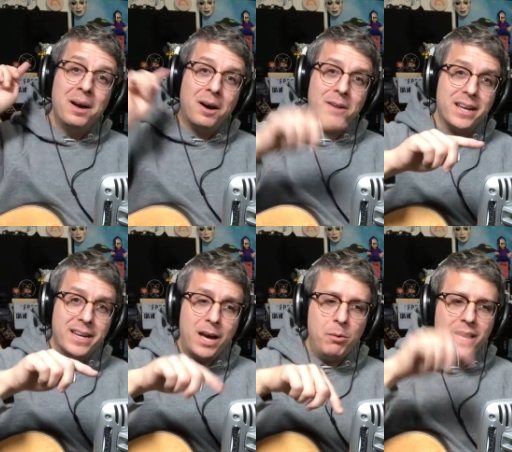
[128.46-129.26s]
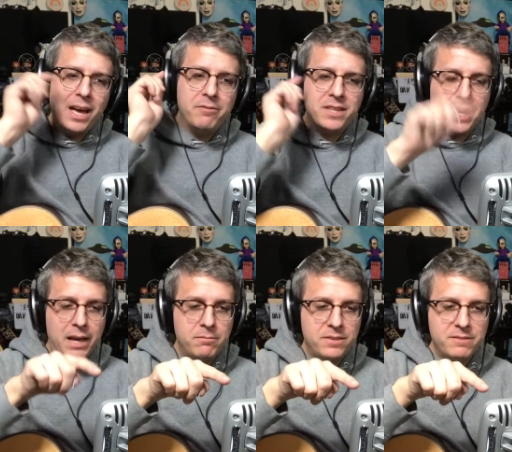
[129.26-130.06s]
All right, now I have the
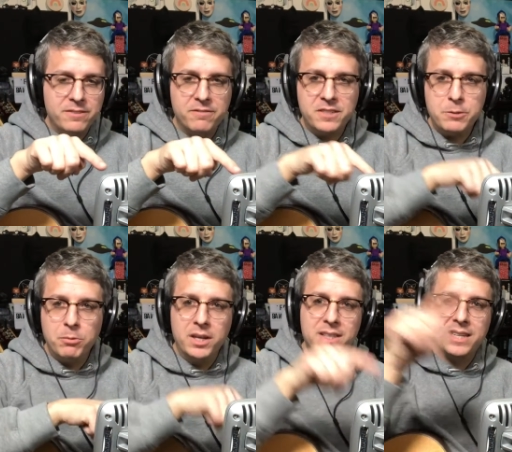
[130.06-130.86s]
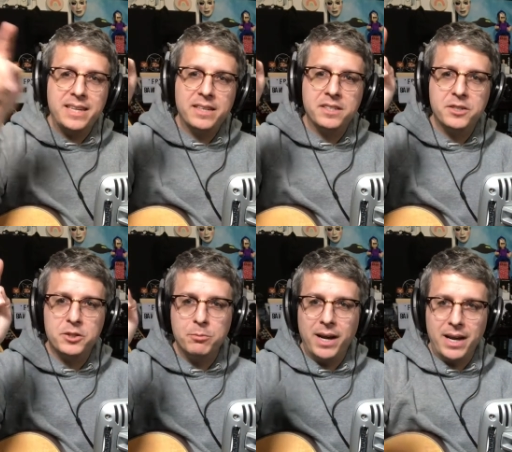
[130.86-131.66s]
MV51 connected
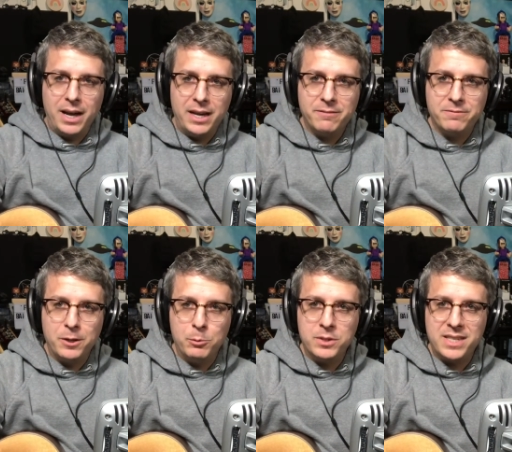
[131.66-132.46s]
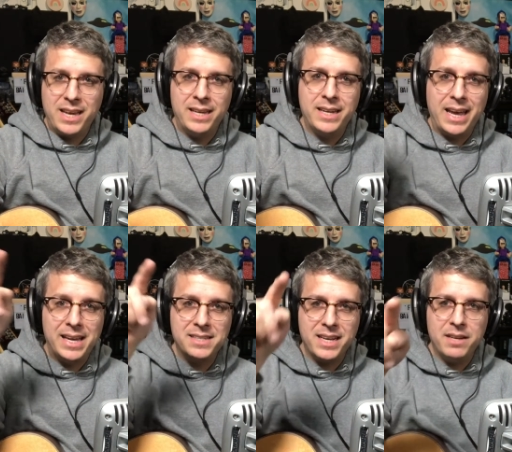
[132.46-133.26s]
to my iPhone X,
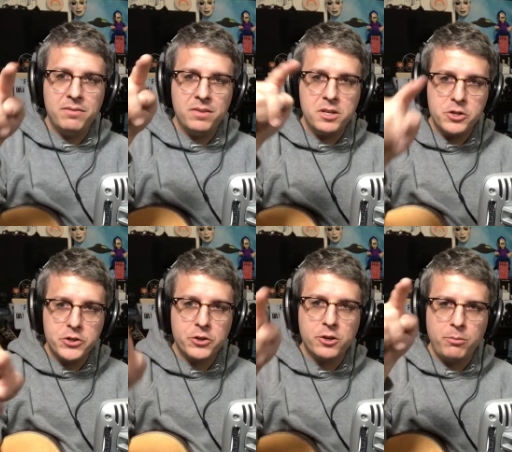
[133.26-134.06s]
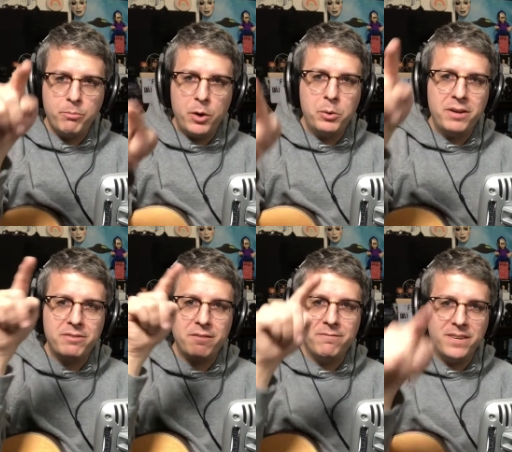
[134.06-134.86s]
and in the Shure Motive
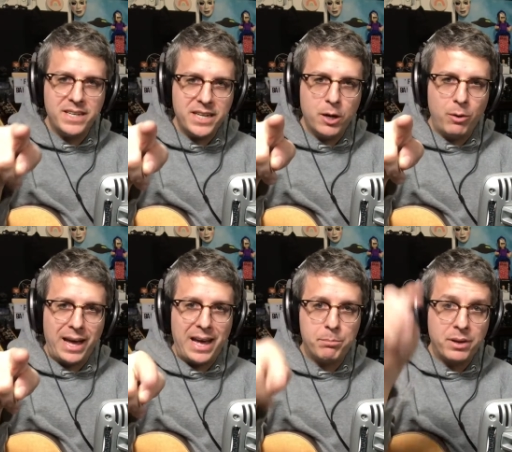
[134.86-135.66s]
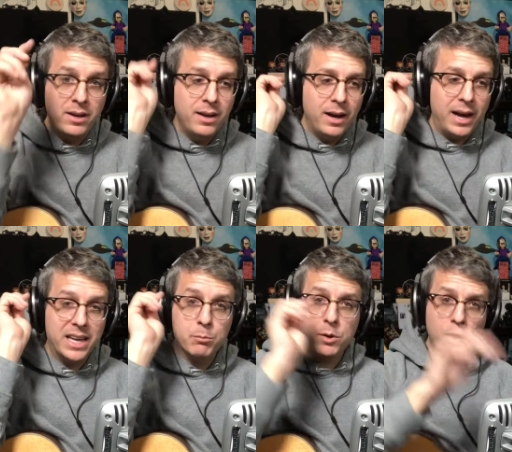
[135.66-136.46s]
video app, I
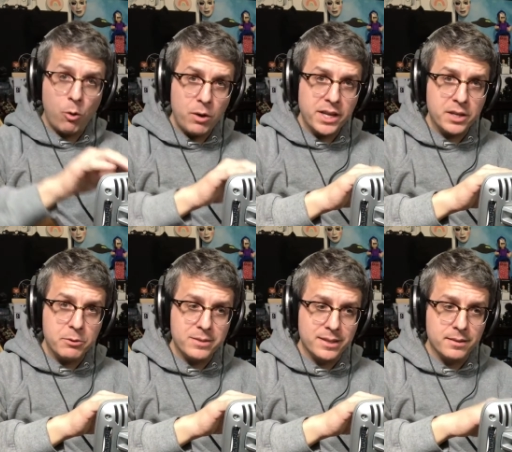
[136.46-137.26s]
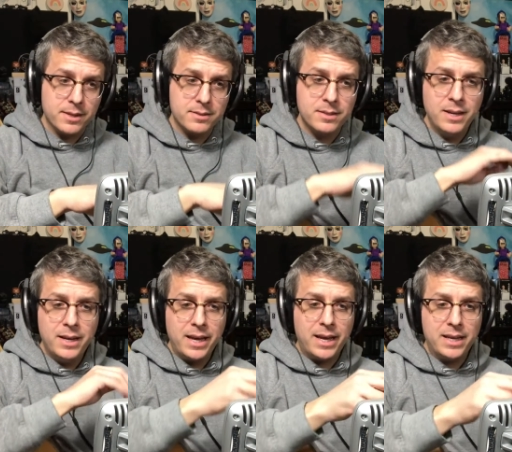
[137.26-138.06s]
am recording using this.
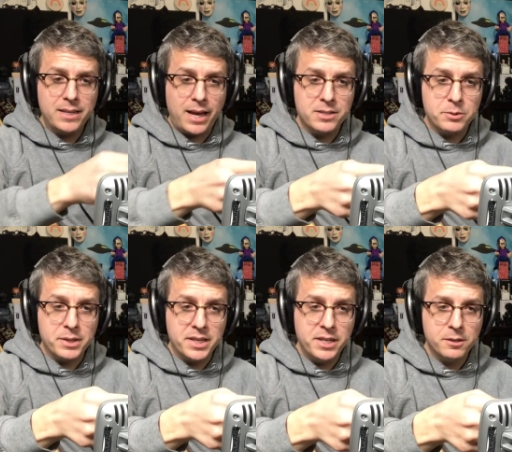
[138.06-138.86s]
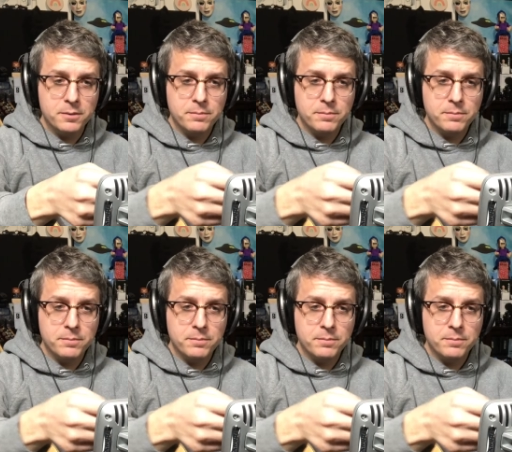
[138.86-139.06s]
And as you can hear,